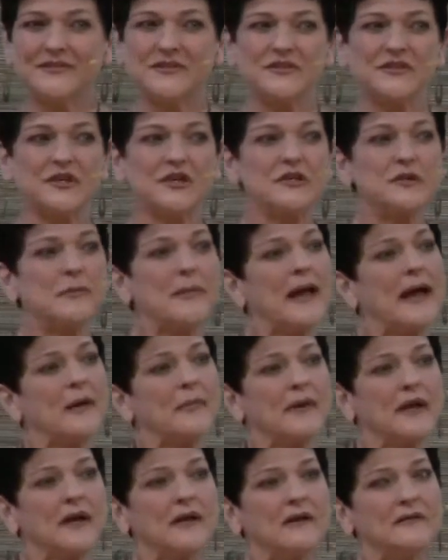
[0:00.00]
start to
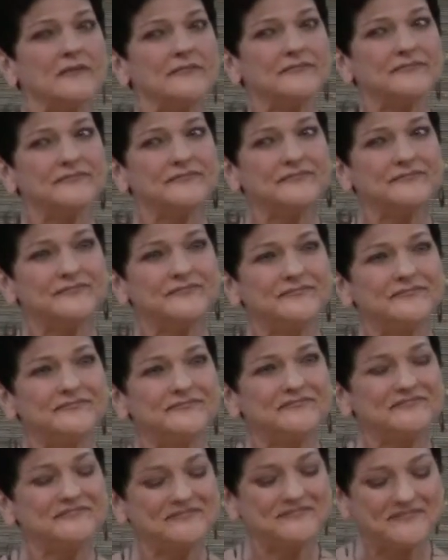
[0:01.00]

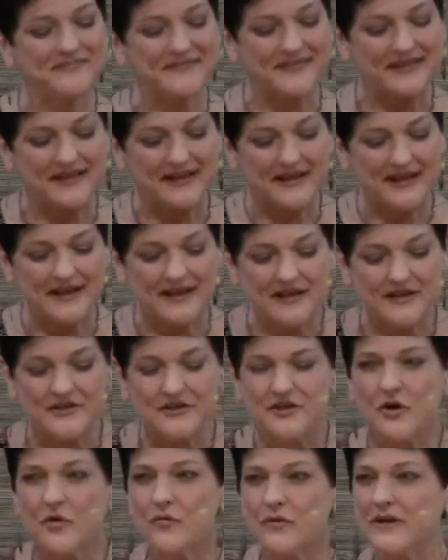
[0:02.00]
backpedal.
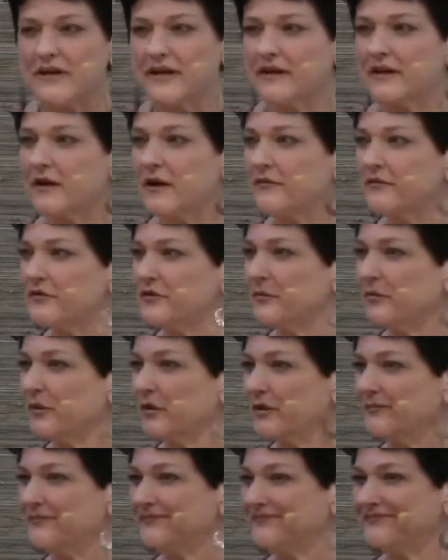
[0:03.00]
Don't get
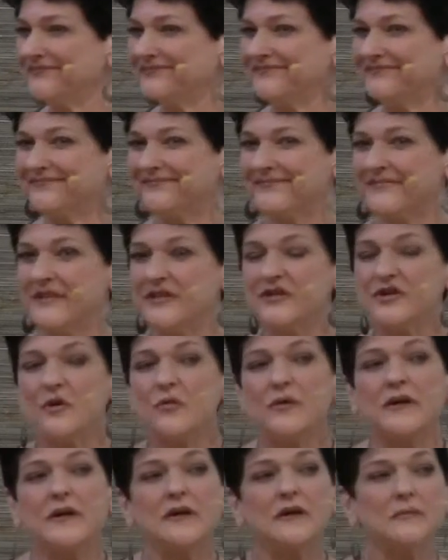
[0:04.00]
comfortable.
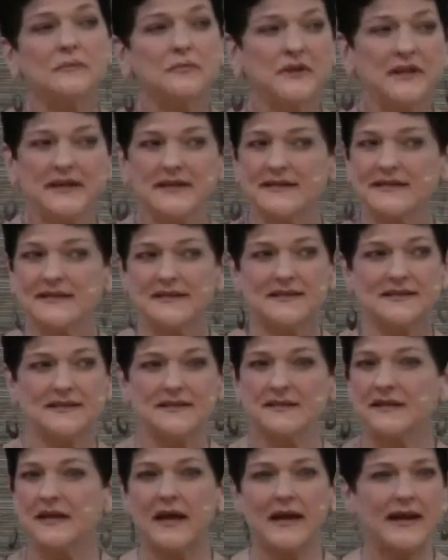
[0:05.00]
Don't get complacent.
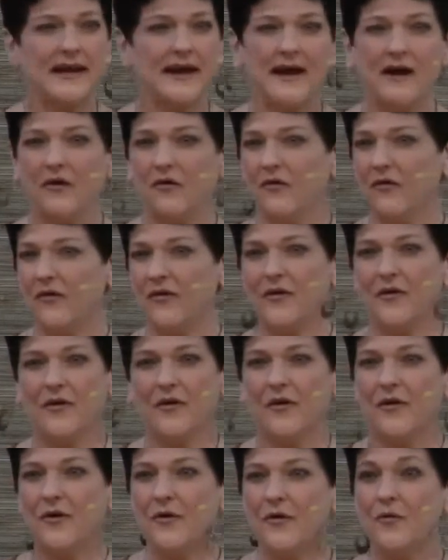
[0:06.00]
Not
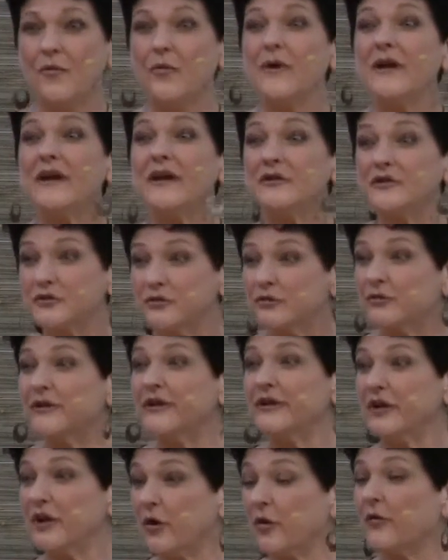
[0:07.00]
now. We
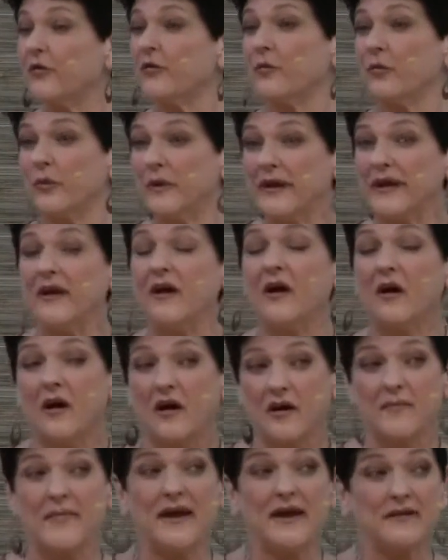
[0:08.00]
truly know that we
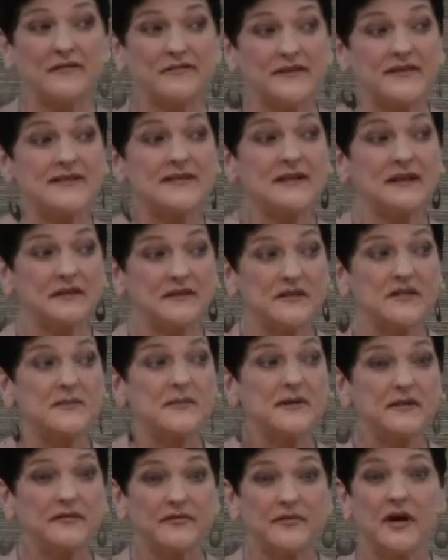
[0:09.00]
are manifesting at the
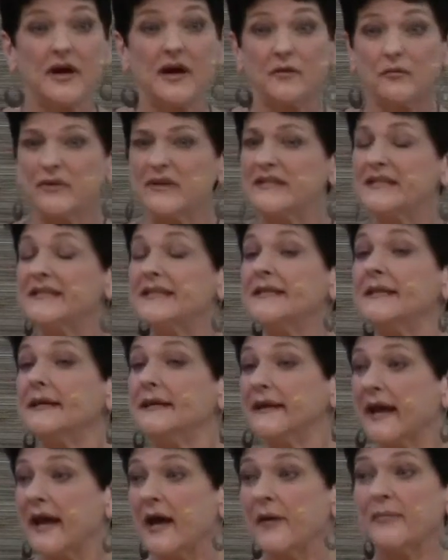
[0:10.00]
speed of thought. We see
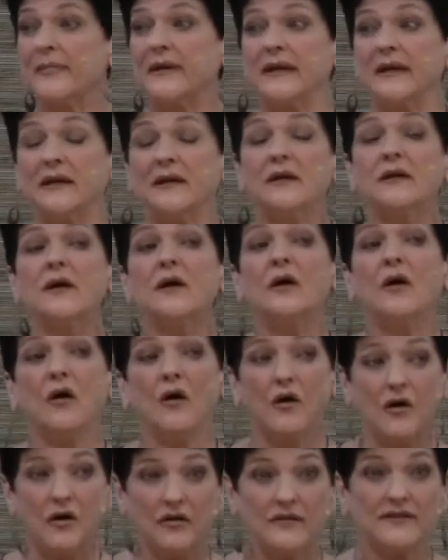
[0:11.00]
it happening
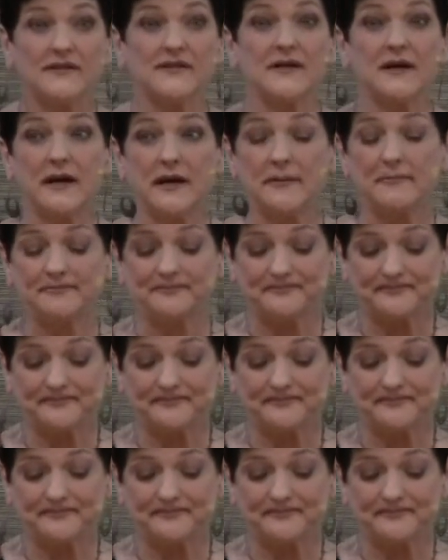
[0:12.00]
all the time.